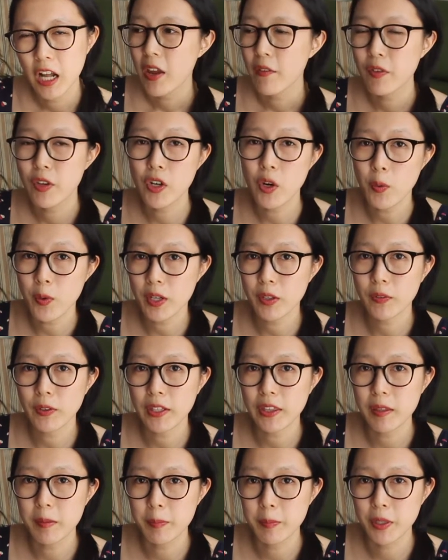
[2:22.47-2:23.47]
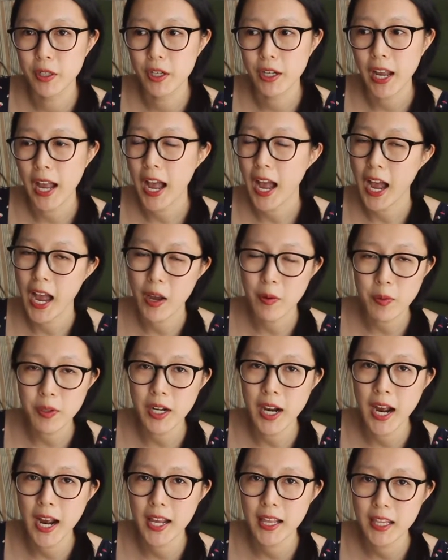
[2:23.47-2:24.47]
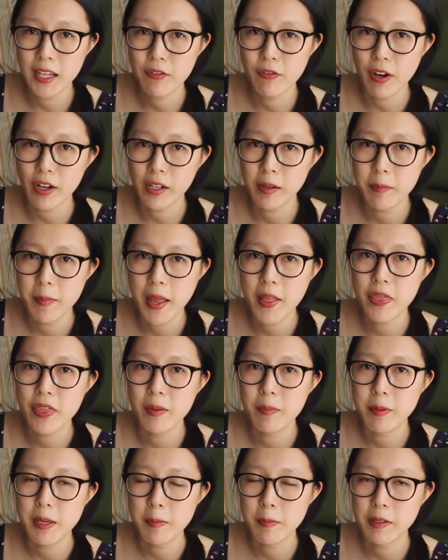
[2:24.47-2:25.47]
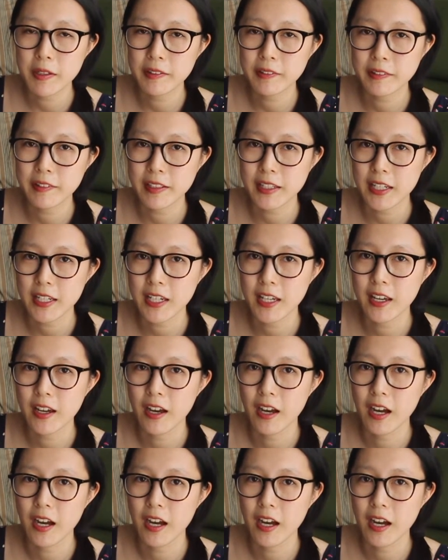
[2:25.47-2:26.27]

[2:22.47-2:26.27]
If you don't want to read the book, I would highly recommend the BBC